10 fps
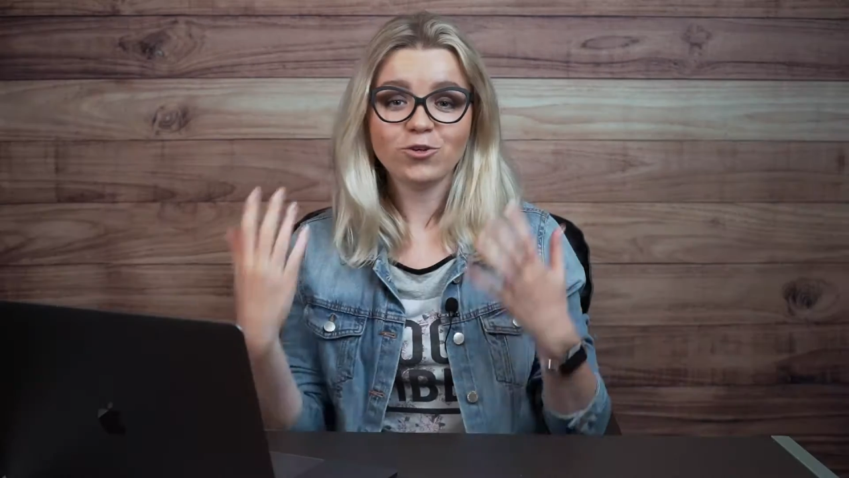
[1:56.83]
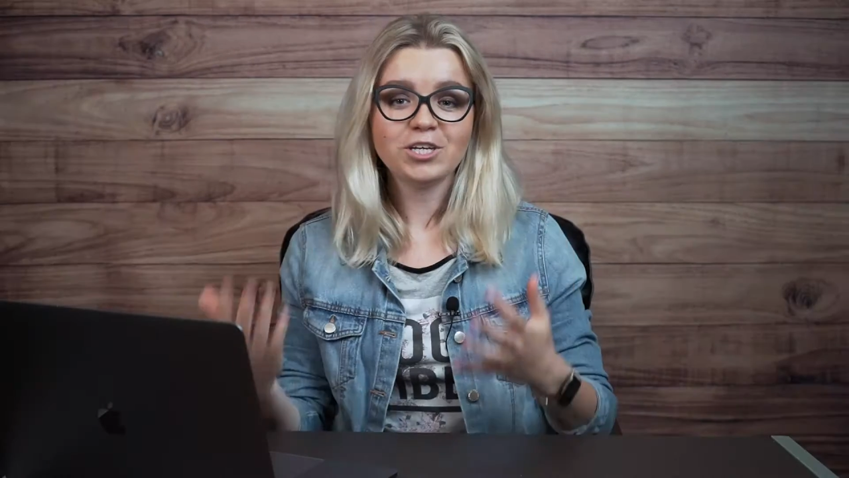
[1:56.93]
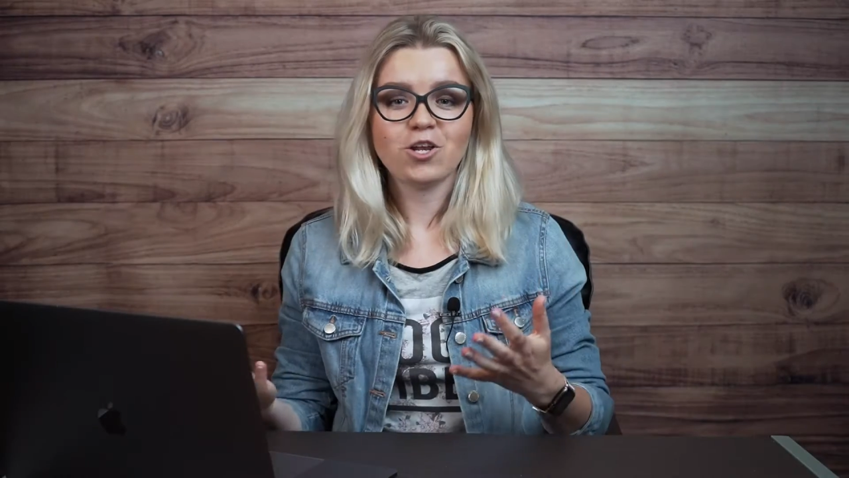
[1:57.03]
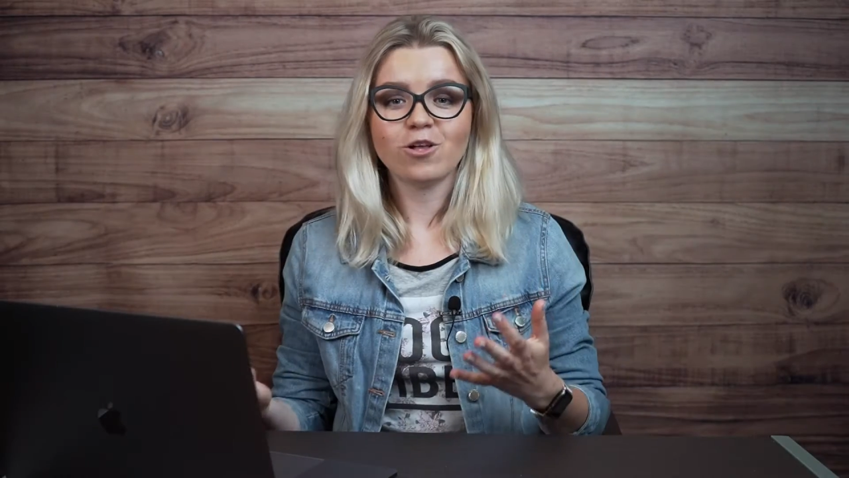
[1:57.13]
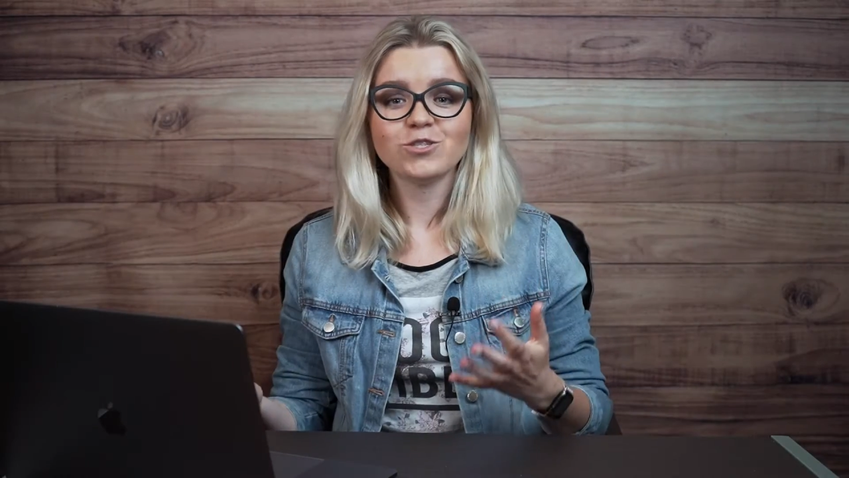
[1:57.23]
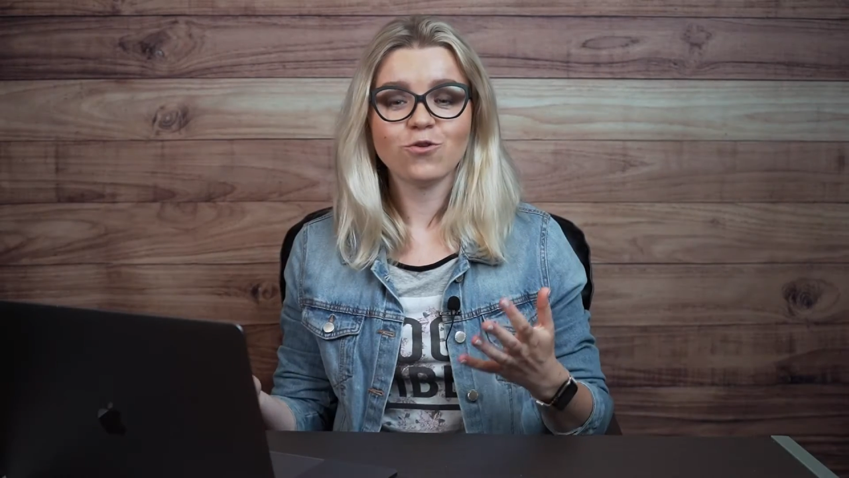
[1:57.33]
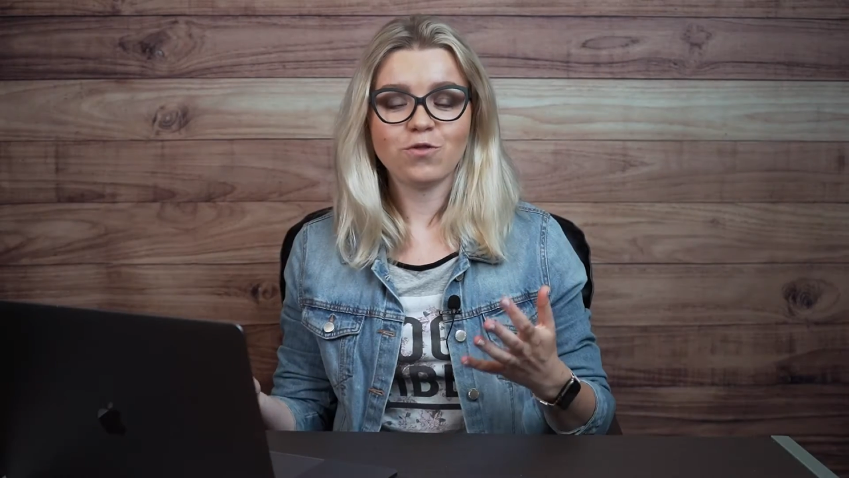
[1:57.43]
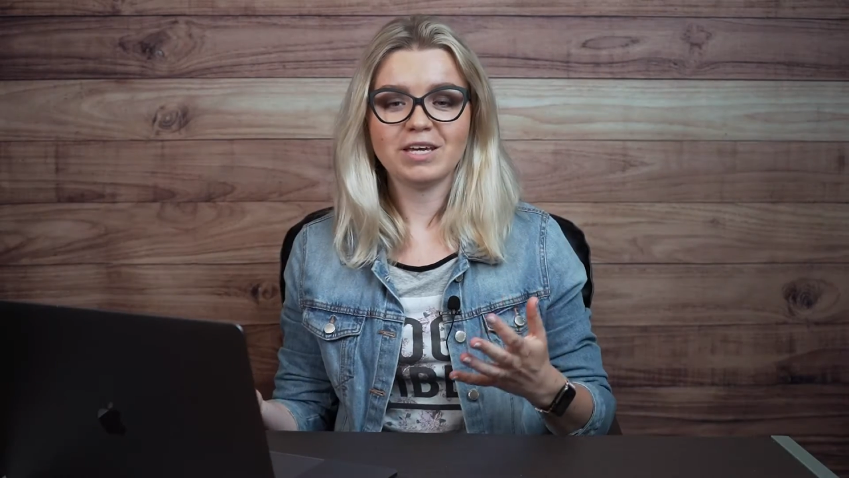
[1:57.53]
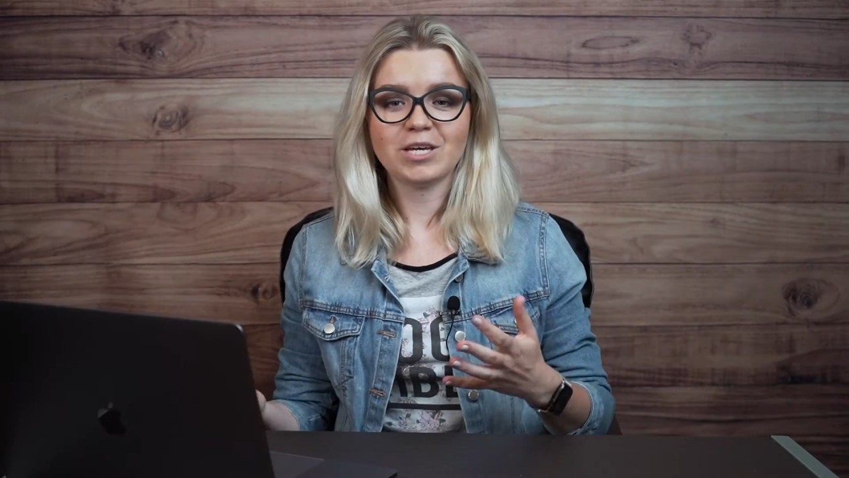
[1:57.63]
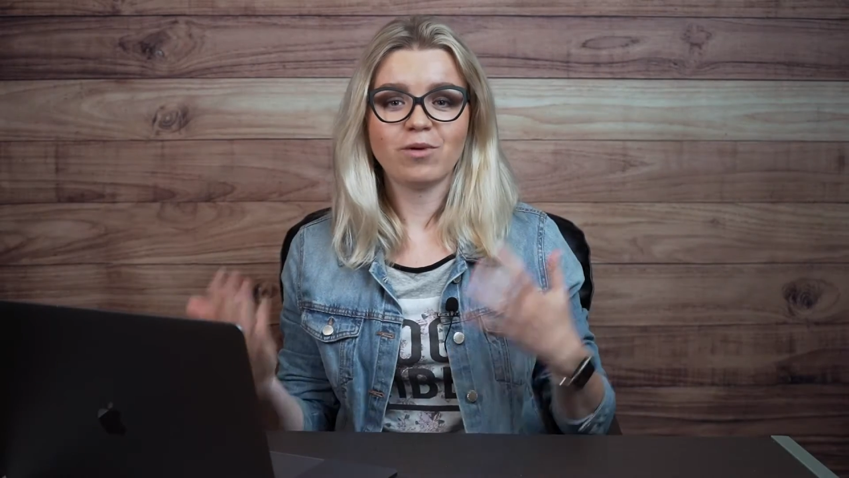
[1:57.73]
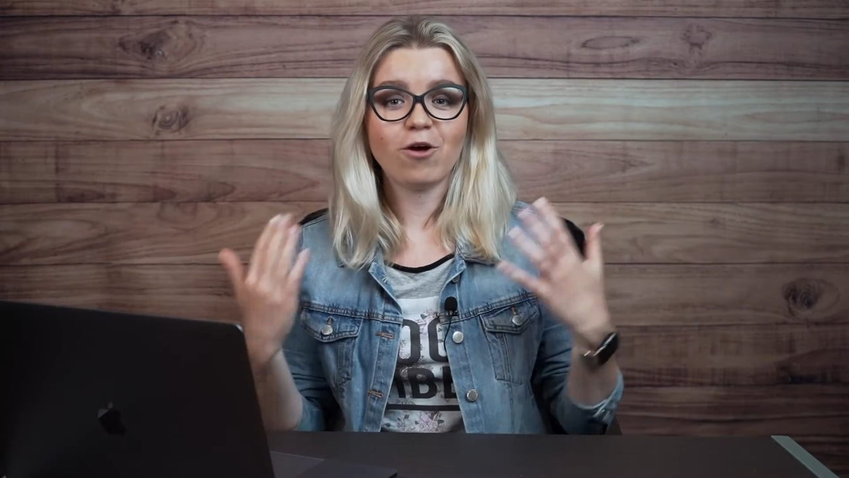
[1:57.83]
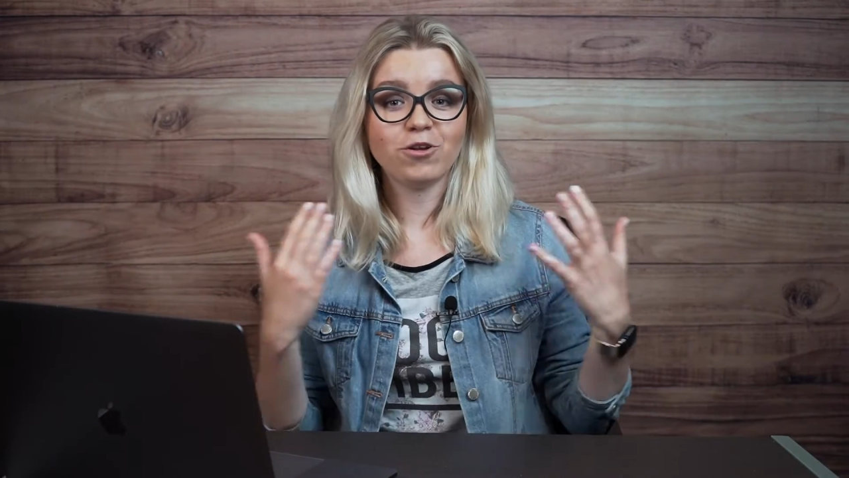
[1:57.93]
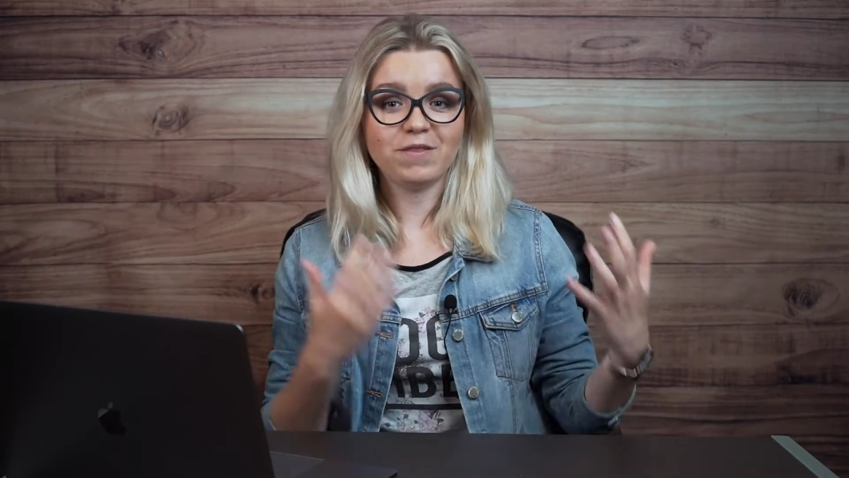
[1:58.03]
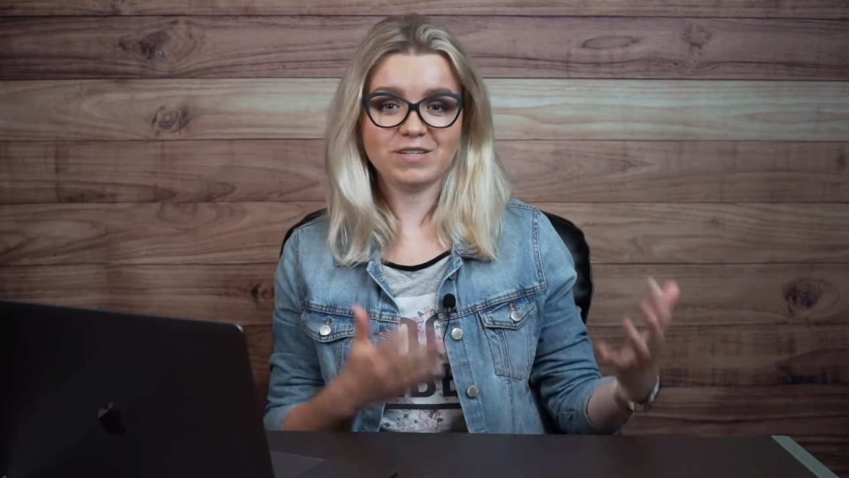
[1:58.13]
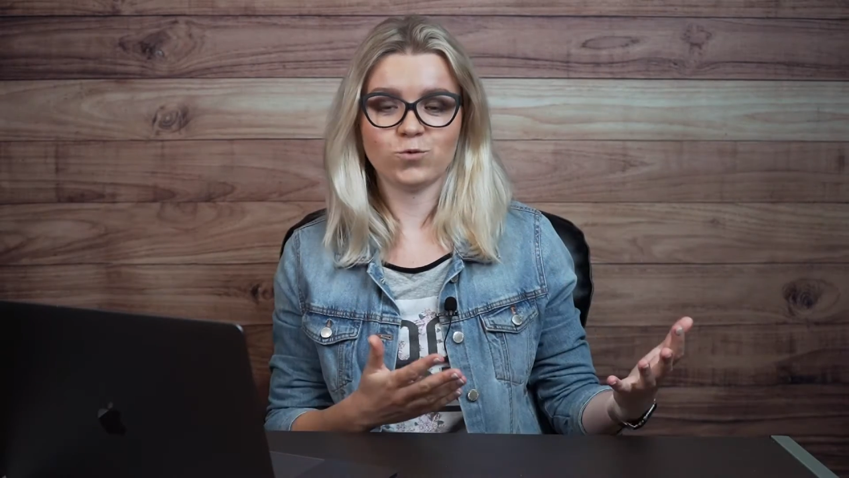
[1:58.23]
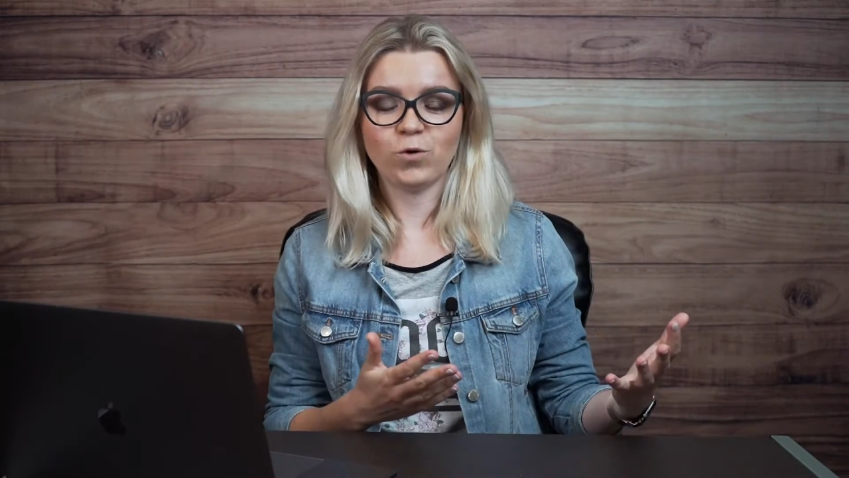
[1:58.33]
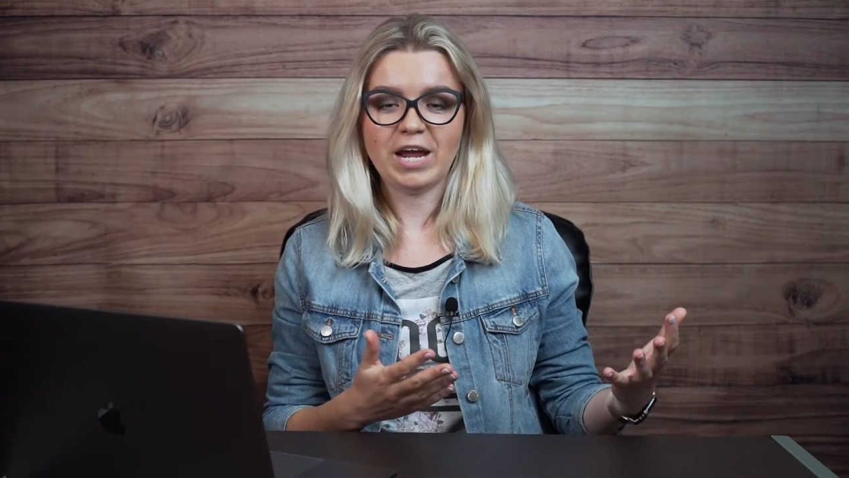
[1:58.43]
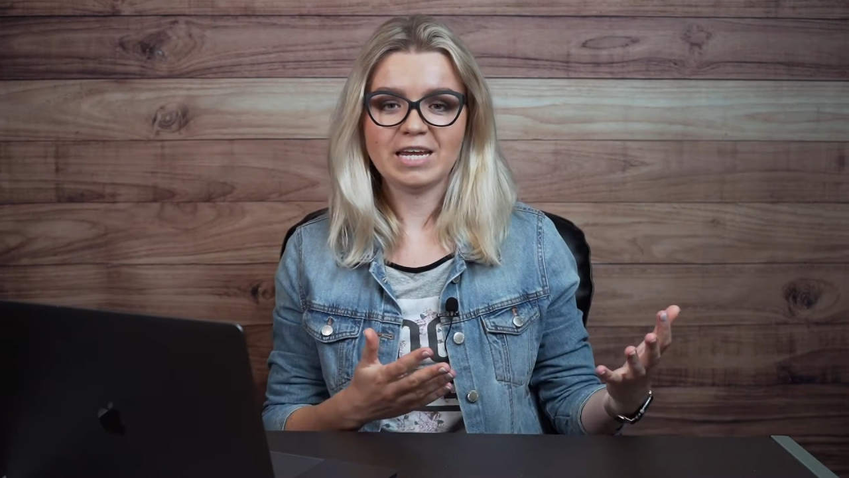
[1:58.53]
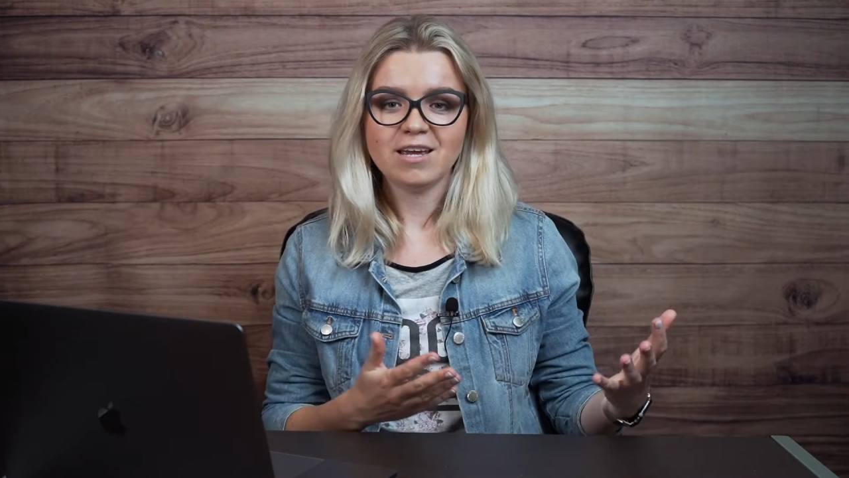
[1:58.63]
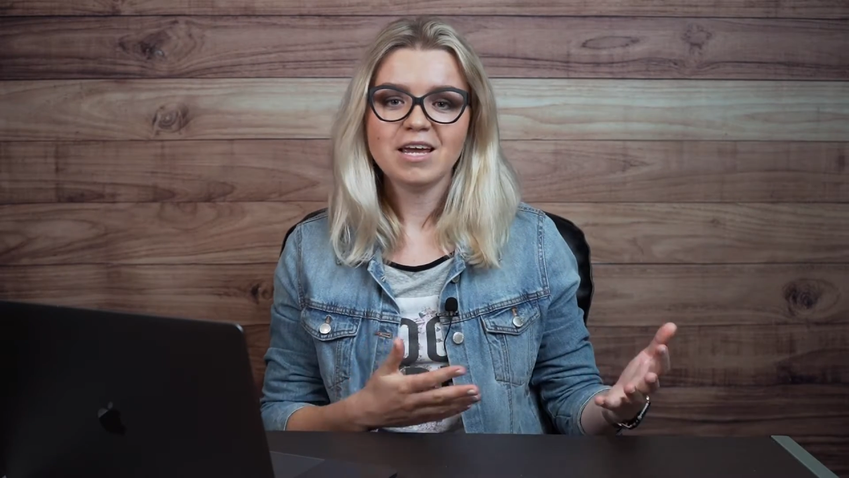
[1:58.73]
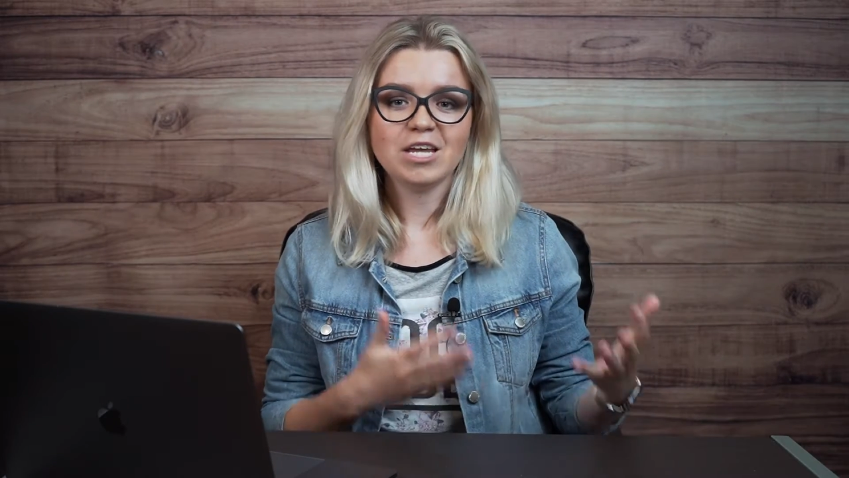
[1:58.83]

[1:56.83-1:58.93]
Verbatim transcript: You can also think about it this way.